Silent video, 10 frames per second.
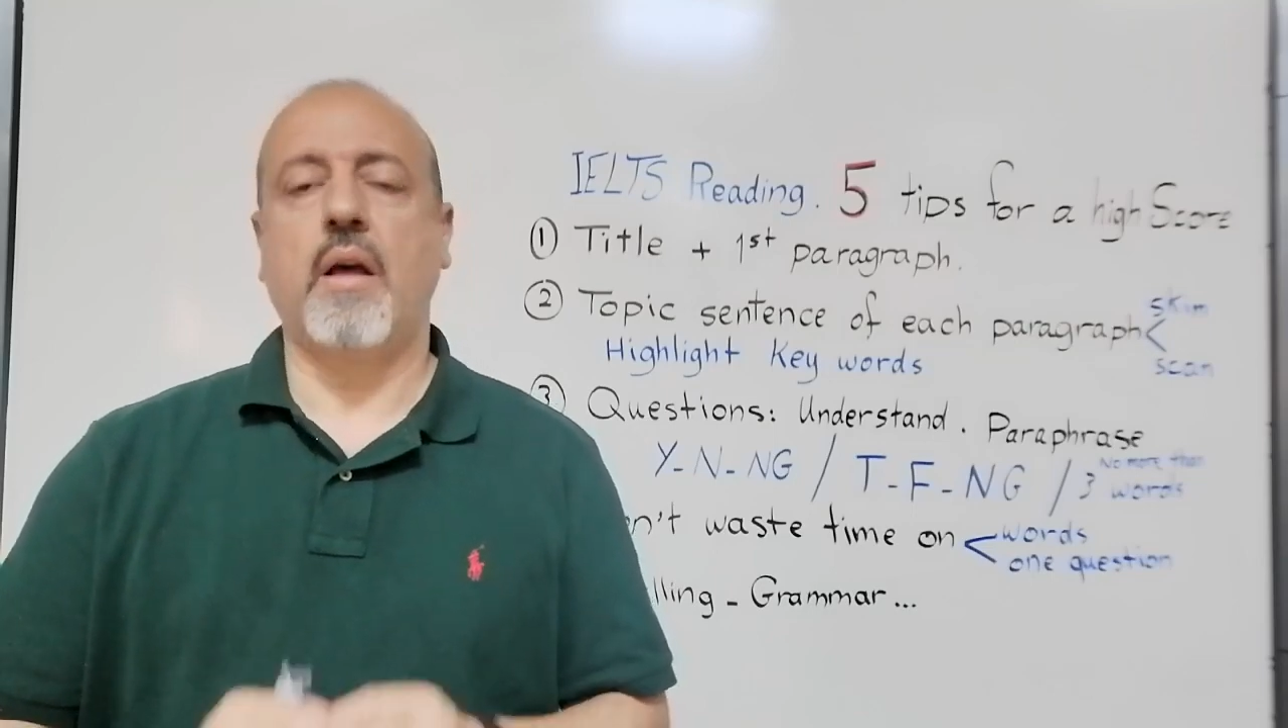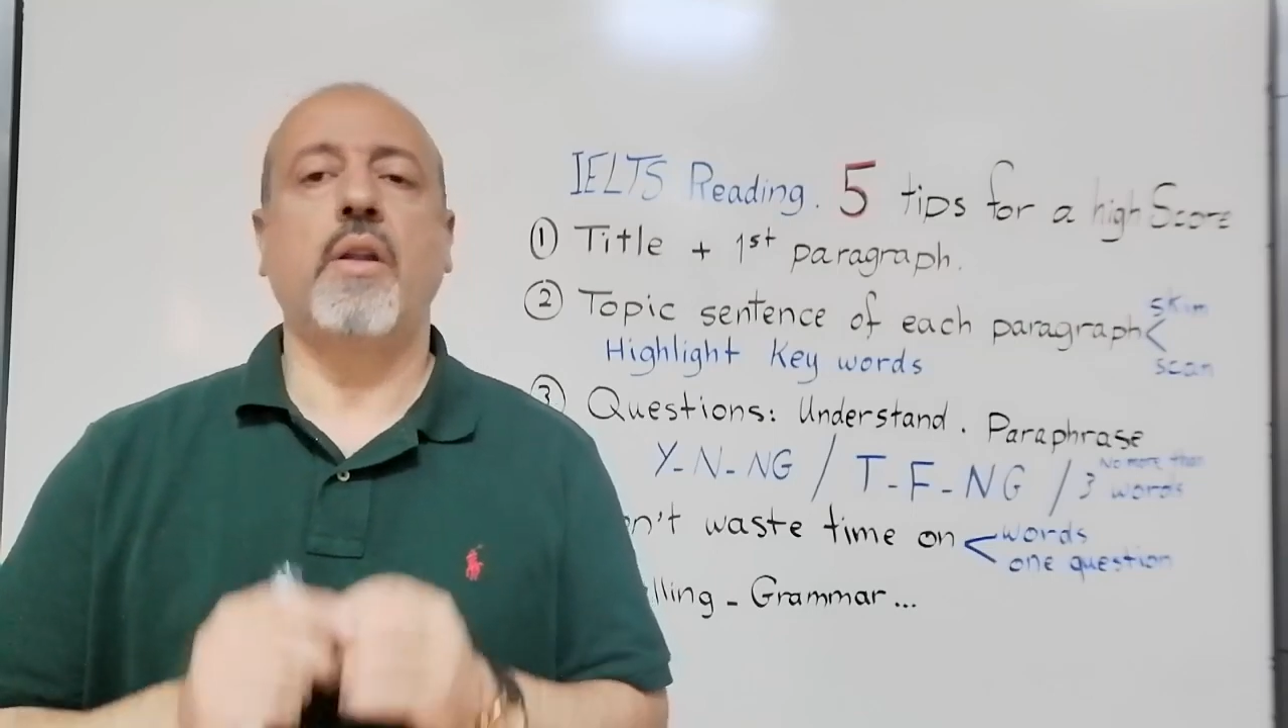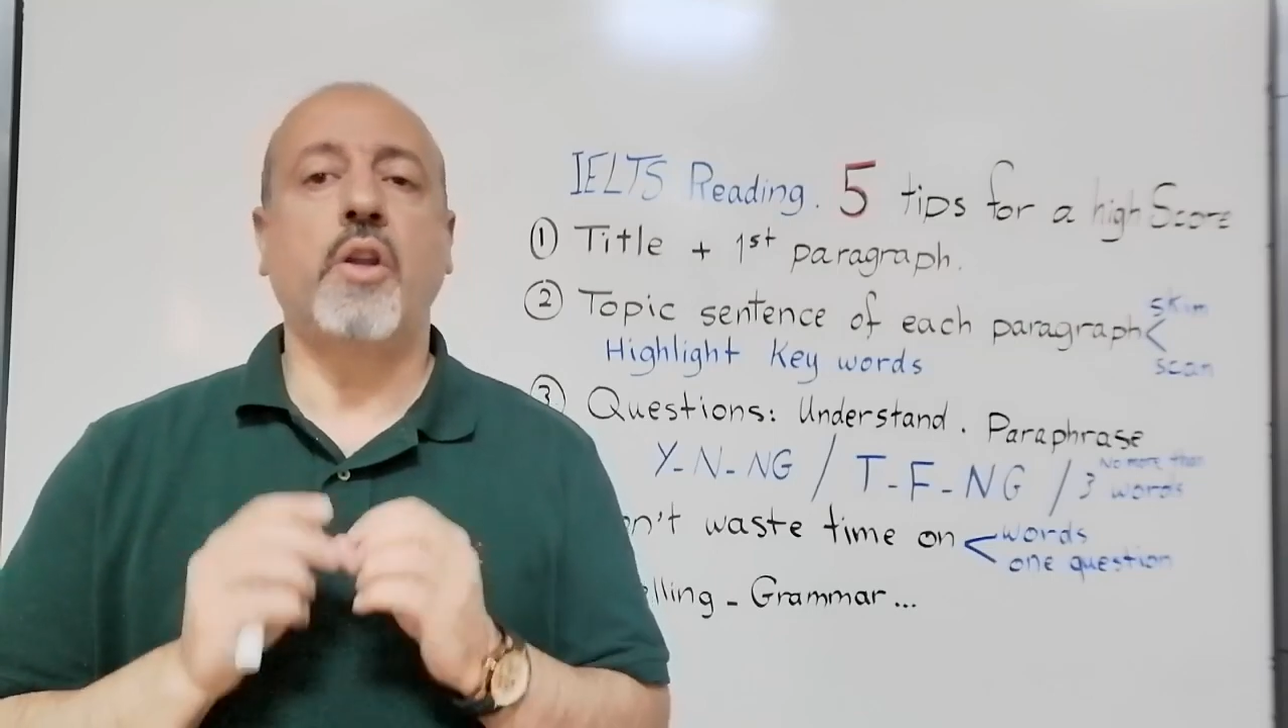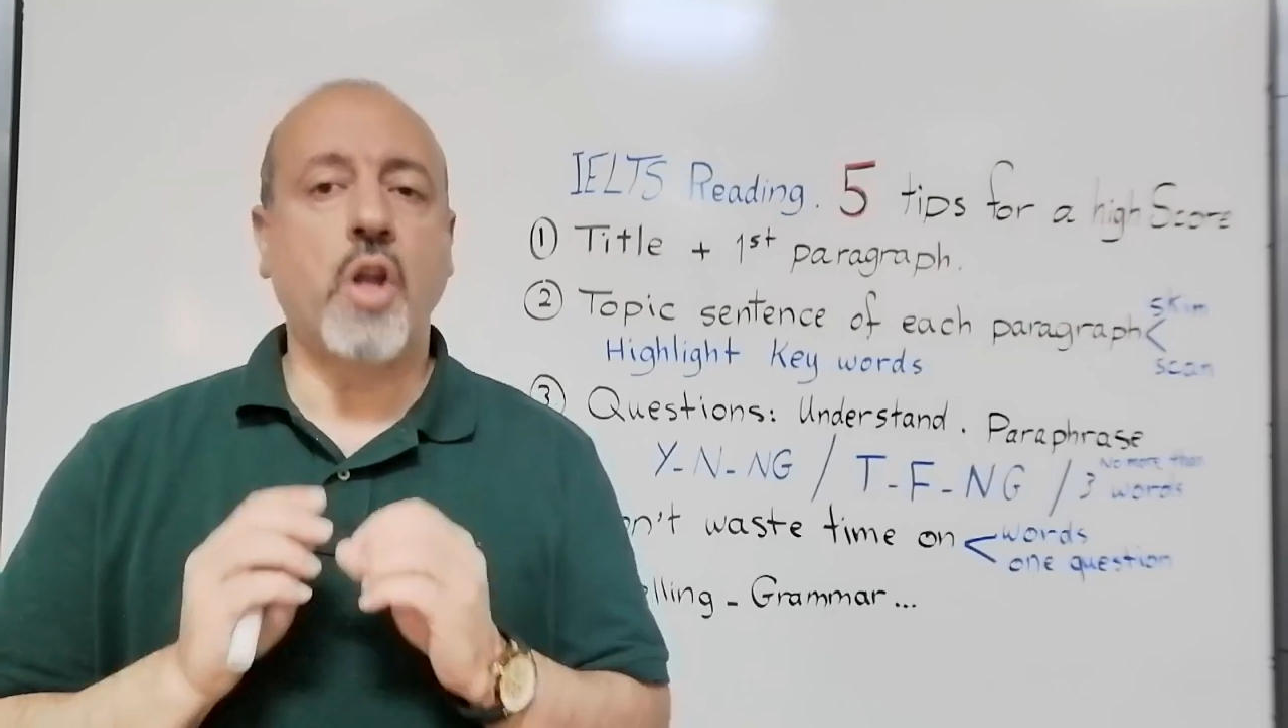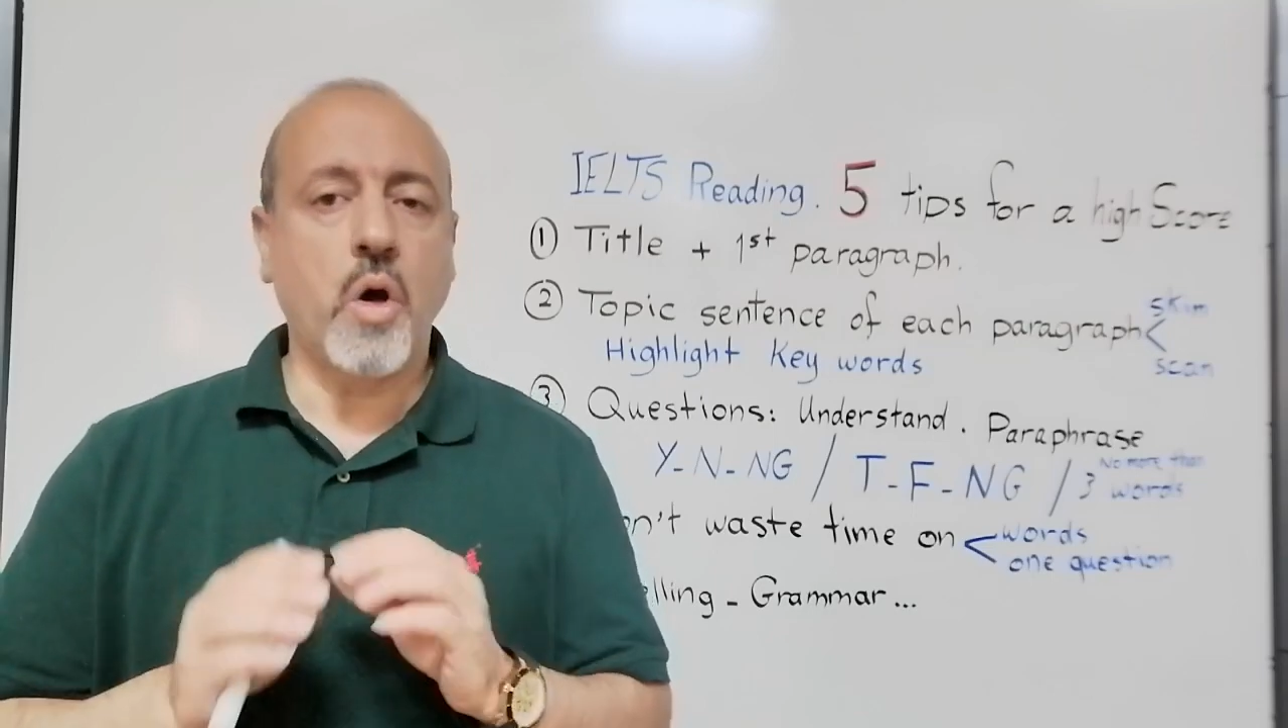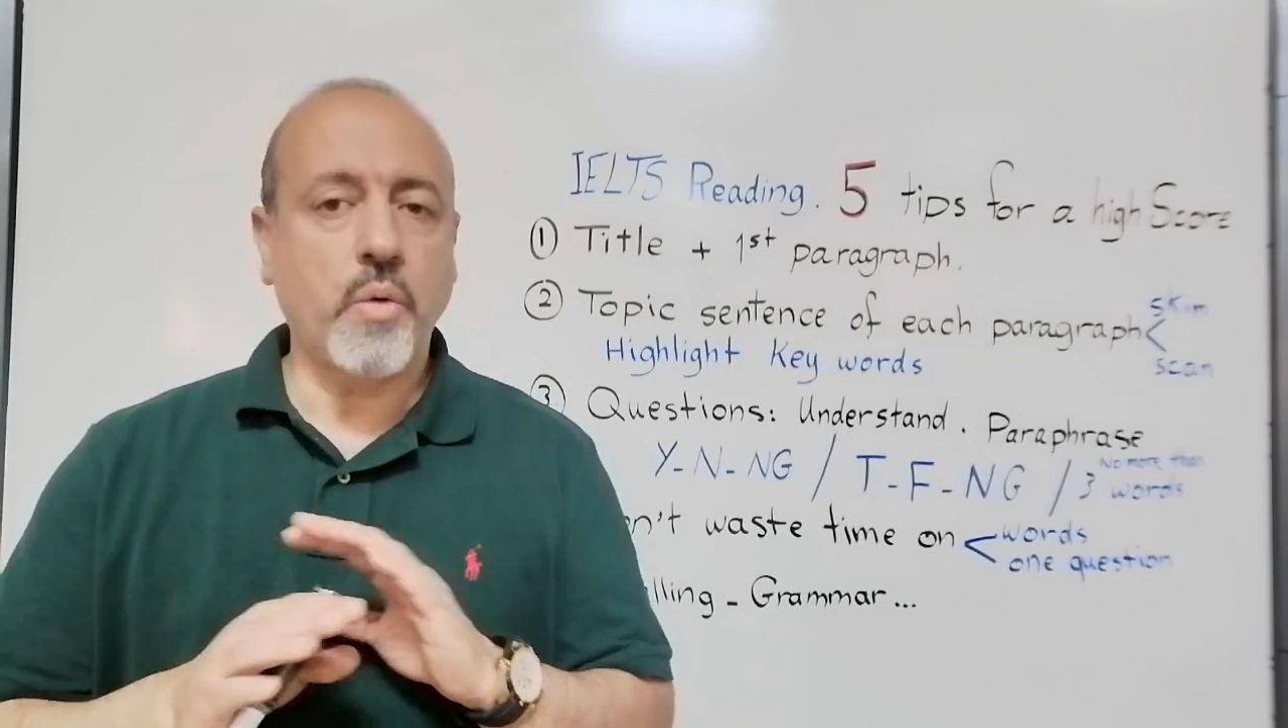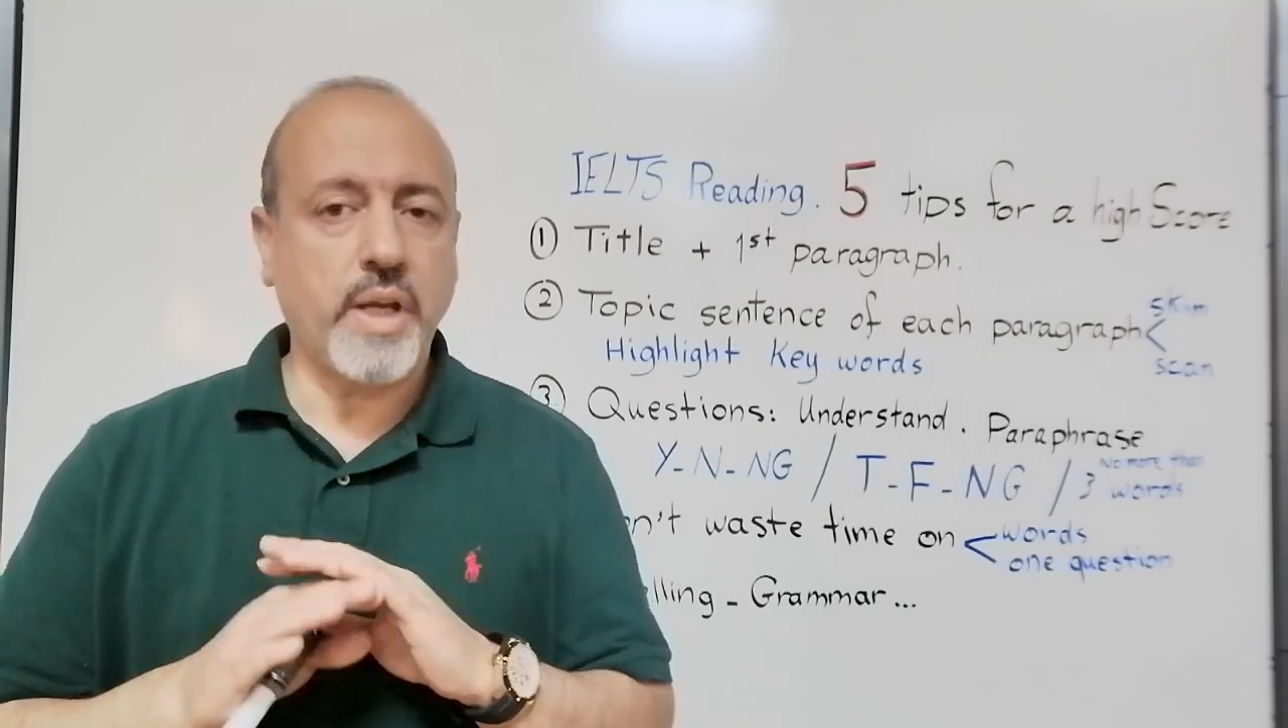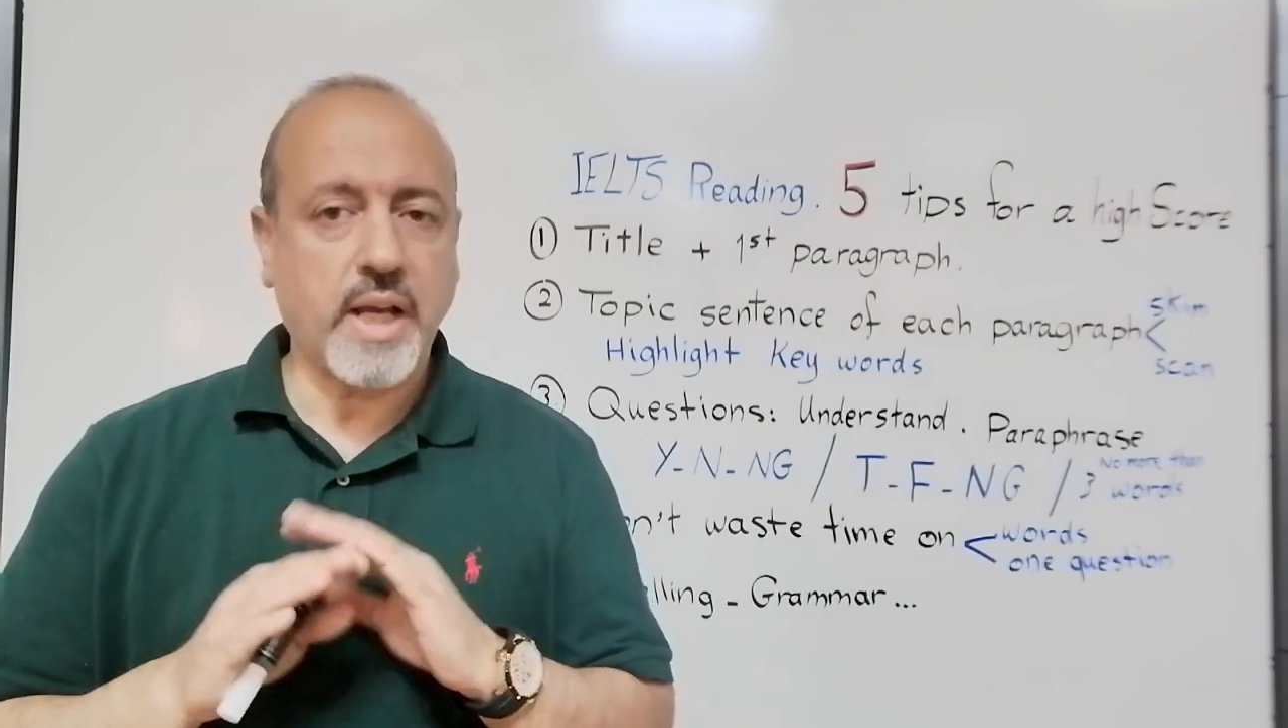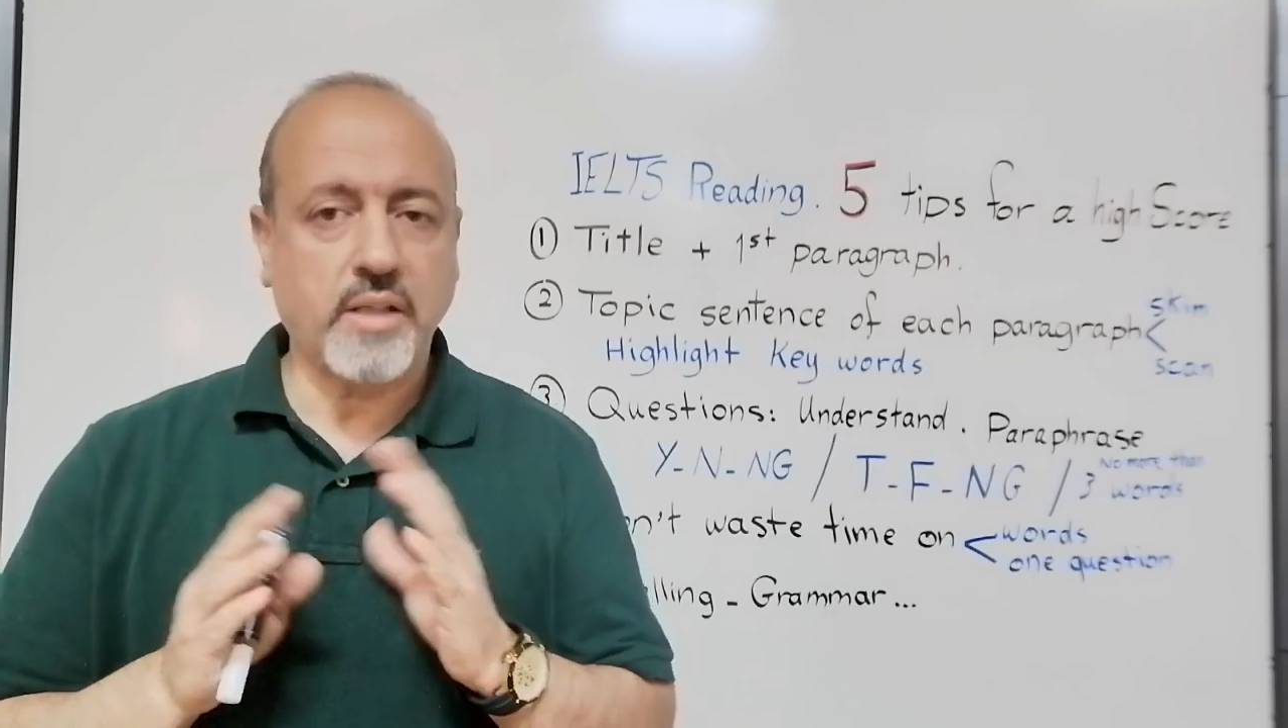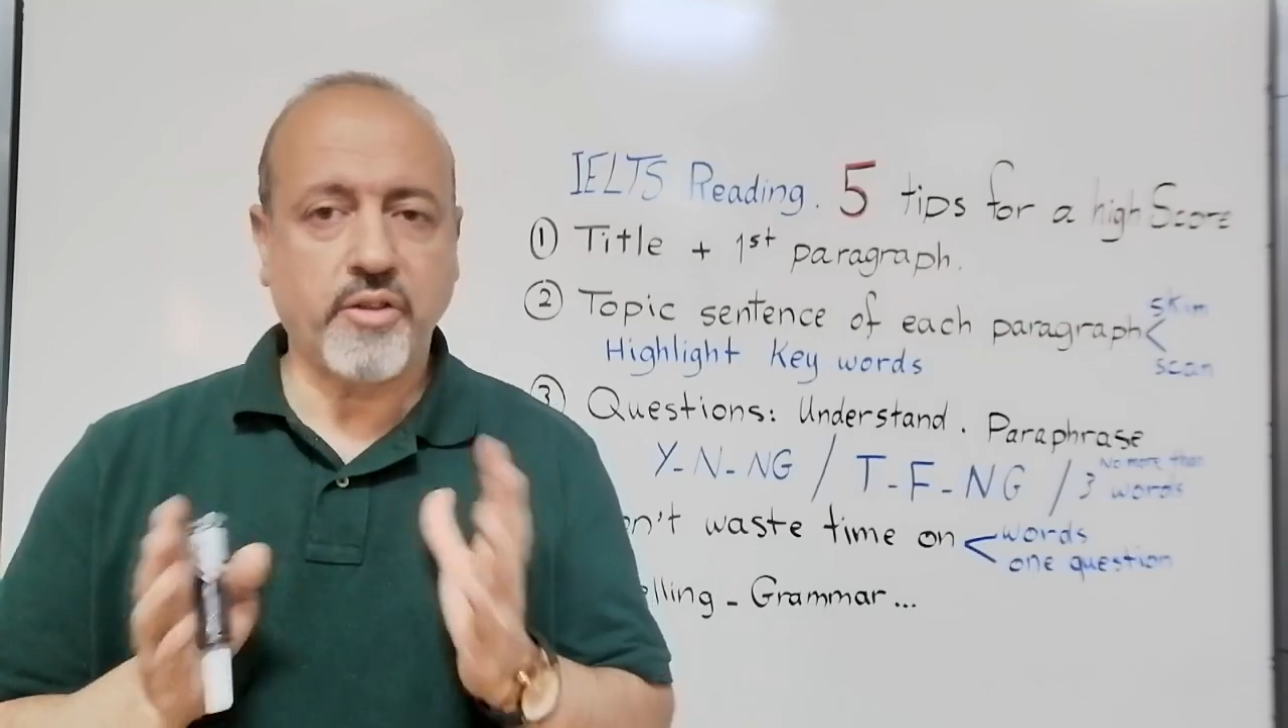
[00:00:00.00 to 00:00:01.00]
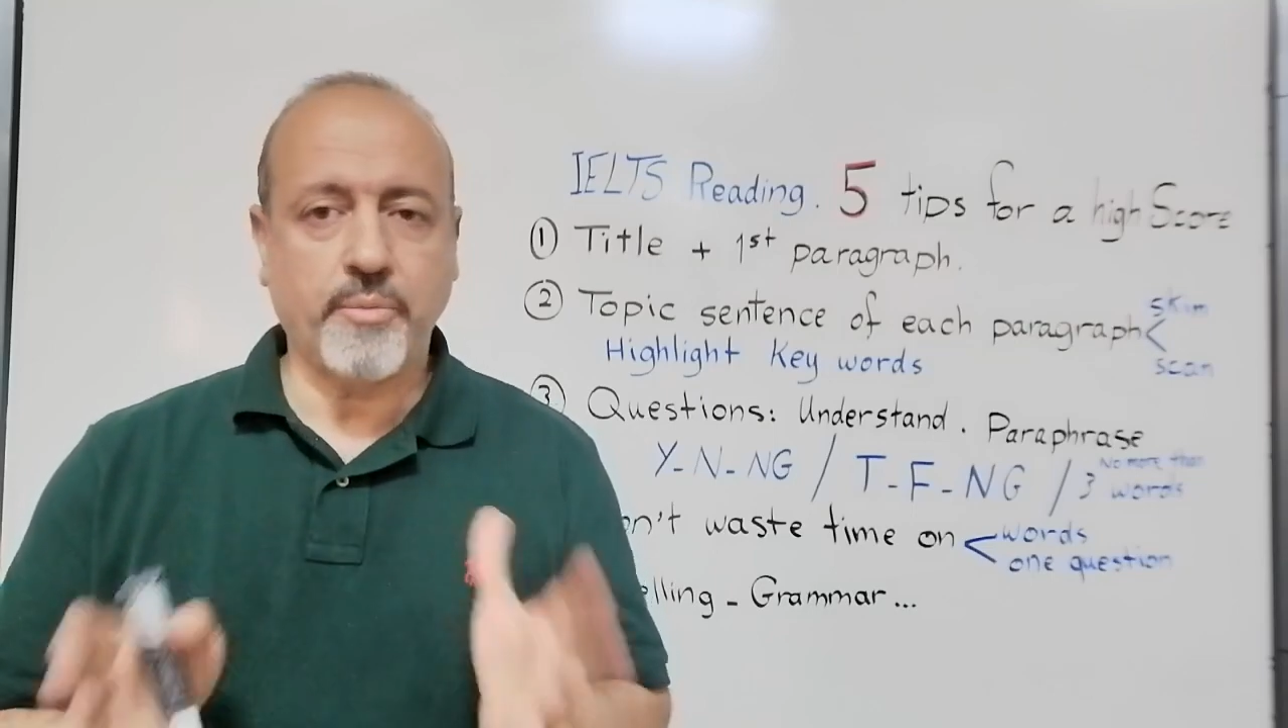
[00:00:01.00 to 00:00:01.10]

No negative